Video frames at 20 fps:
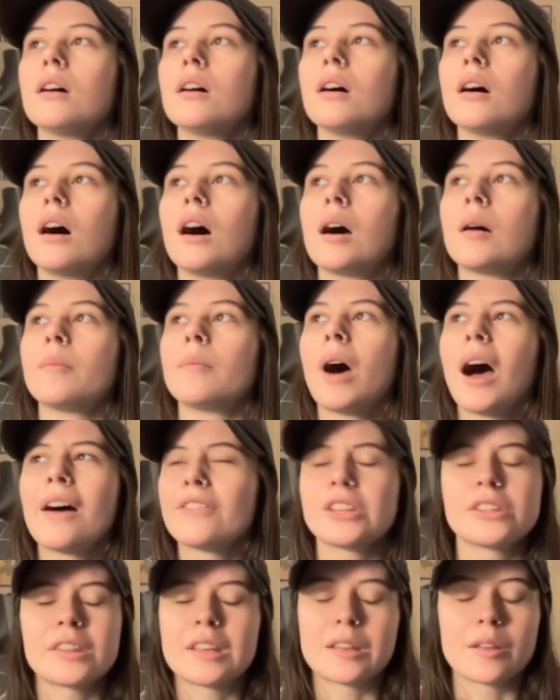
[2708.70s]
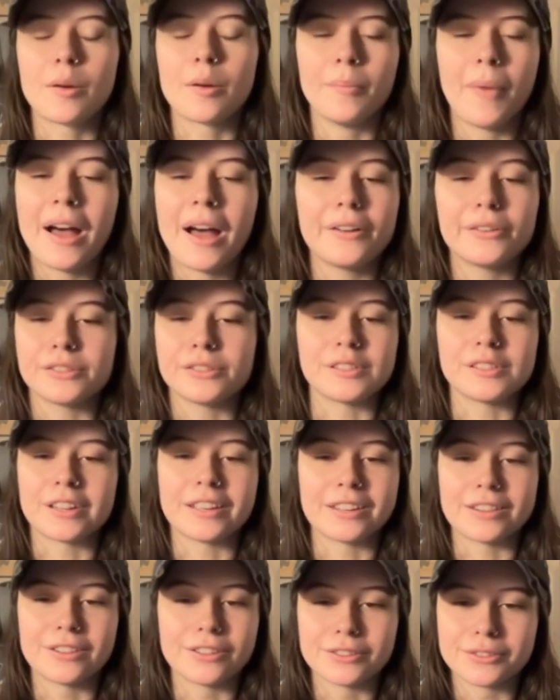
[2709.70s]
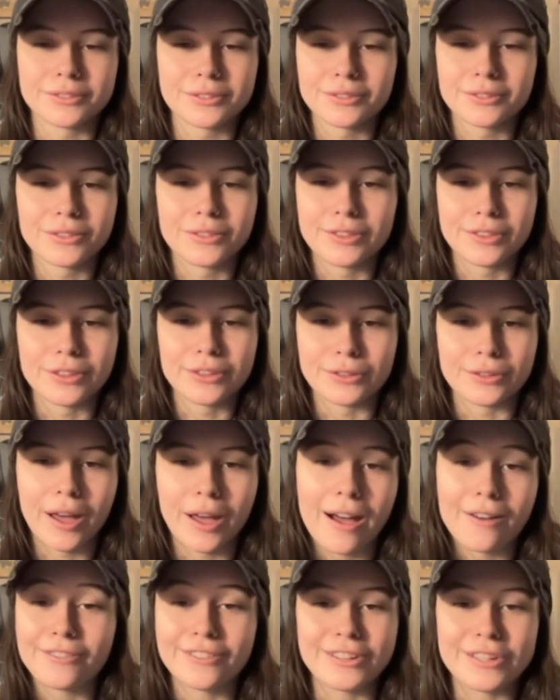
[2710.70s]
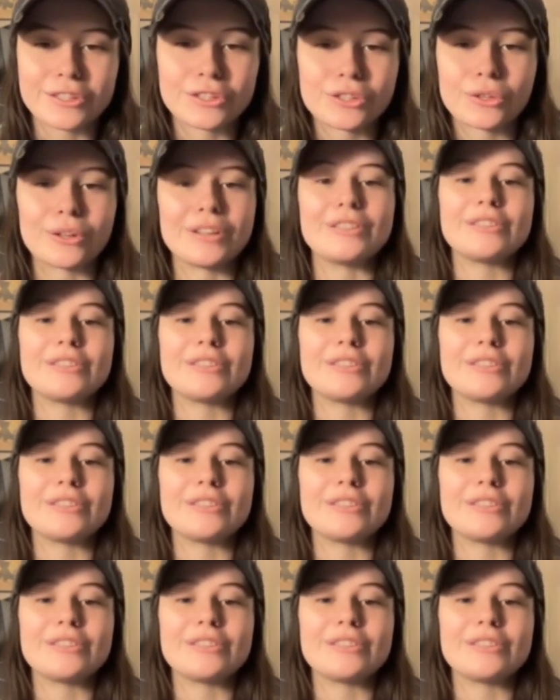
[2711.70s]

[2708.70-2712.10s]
Um, obviously, Miles is like the the obvious choice